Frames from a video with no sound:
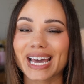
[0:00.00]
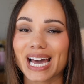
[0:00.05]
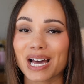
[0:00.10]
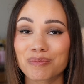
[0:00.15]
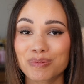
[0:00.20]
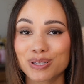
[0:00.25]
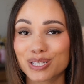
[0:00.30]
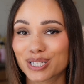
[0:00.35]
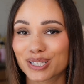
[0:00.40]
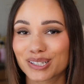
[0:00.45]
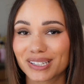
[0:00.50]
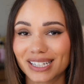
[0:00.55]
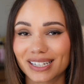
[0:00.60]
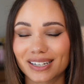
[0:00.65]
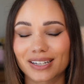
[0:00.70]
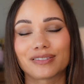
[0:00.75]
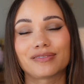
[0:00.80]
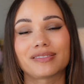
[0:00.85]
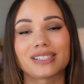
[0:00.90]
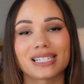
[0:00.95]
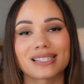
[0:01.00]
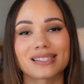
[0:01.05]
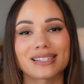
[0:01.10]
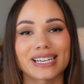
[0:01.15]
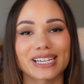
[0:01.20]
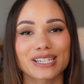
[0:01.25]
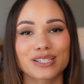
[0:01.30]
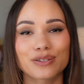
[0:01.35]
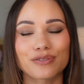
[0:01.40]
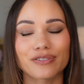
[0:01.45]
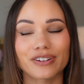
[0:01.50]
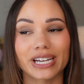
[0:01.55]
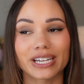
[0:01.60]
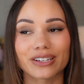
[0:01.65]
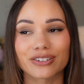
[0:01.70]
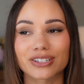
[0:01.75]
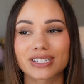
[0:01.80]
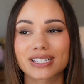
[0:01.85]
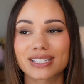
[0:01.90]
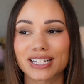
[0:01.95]
absolutely love this next
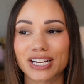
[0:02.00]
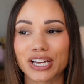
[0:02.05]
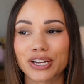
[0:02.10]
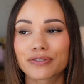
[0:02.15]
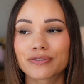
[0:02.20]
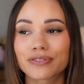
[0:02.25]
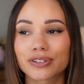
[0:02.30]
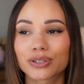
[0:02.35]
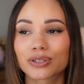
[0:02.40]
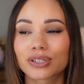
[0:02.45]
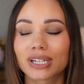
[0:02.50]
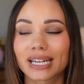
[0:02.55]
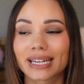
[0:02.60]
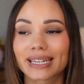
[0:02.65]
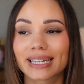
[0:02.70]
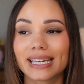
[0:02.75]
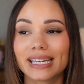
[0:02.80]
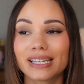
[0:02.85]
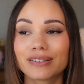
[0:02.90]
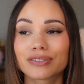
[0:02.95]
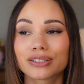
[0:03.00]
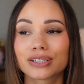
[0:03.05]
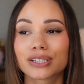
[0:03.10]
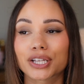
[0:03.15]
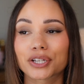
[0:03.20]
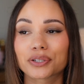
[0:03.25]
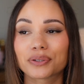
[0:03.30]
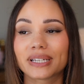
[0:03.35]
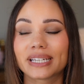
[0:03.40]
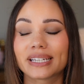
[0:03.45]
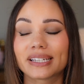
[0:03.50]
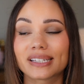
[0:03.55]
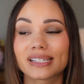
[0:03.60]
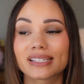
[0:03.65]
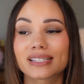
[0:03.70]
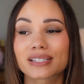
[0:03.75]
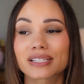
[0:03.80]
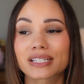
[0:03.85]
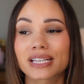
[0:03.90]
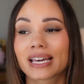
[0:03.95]
fragrance, and I feel like even though it
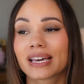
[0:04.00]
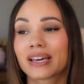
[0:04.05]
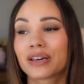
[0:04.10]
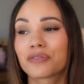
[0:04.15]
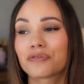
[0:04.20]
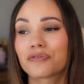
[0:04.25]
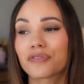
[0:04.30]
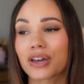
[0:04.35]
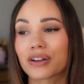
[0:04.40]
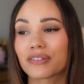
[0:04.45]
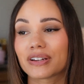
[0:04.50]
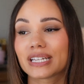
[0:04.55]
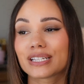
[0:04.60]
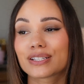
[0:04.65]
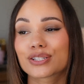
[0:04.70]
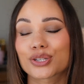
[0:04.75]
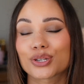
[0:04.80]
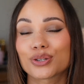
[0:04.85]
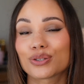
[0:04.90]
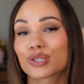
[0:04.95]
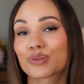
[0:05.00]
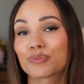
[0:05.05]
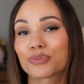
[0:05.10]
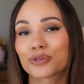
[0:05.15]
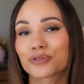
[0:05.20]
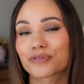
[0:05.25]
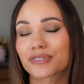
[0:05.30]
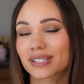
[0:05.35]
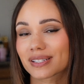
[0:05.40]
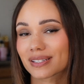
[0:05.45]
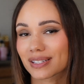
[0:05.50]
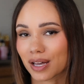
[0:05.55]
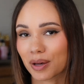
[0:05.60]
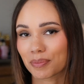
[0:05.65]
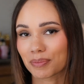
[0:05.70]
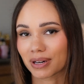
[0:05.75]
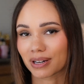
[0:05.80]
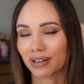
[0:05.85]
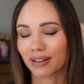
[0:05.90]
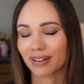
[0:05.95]
is very suitable for
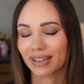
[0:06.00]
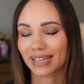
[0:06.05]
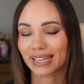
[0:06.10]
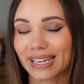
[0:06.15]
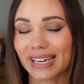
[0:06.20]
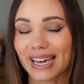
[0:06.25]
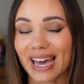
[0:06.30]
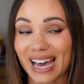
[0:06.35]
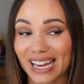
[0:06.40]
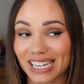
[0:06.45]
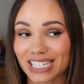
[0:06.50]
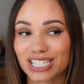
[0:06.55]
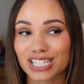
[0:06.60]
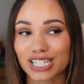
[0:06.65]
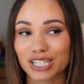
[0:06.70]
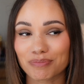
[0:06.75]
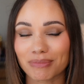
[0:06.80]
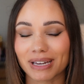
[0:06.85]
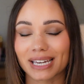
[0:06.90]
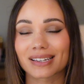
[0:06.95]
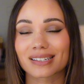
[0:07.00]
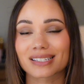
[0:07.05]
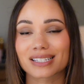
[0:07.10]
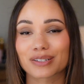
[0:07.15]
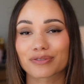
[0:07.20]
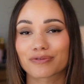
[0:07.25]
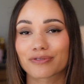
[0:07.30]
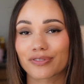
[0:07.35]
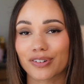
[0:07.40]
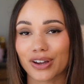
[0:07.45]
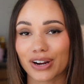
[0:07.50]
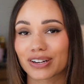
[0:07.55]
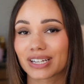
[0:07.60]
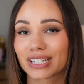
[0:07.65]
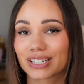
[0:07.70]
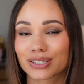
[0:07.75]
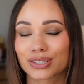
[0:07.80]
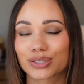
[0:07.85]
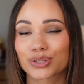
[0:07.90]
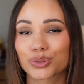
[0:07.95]
summer, it actually makes a very
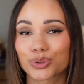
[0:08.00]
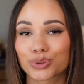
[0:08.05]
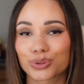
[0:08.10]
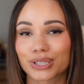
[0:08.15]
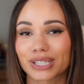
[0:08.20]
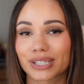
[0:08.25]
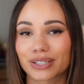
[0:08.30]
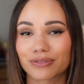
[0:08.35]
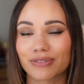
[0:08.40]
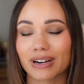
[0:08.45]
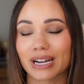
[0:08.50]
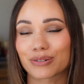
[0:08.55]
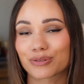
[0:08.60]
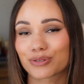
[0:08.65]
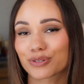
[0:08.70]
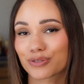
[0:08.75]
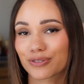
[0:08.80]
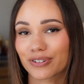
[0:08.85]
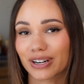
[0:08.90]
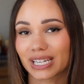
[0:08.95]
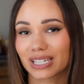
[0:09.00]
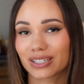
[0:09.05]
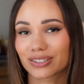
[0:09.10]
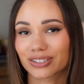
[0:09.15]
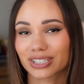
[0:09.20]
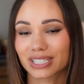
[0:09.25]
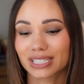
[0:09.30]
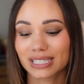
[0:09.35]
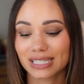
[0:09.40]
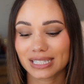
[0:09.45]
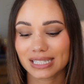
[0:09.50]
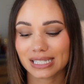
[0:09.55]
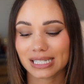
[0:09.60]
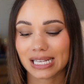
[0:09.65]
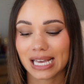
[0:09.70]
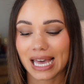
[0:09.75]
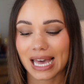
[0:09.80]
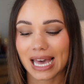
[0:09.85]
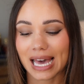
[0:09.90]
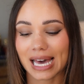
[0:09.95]
good all year round fragrance,
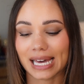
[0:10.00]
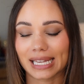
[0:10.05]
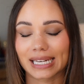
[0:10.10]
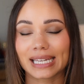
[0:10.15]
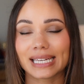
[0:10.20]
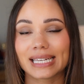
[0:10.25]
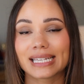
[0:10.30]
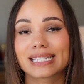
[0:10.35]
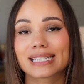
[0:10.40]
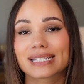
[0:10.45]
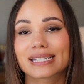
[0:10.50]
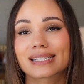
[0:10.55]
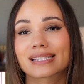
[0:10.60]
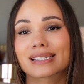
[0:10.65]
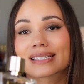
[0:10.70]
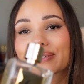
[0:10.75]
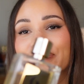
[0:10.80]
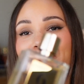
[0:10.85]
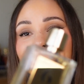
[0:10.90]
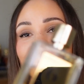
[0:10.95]
and it's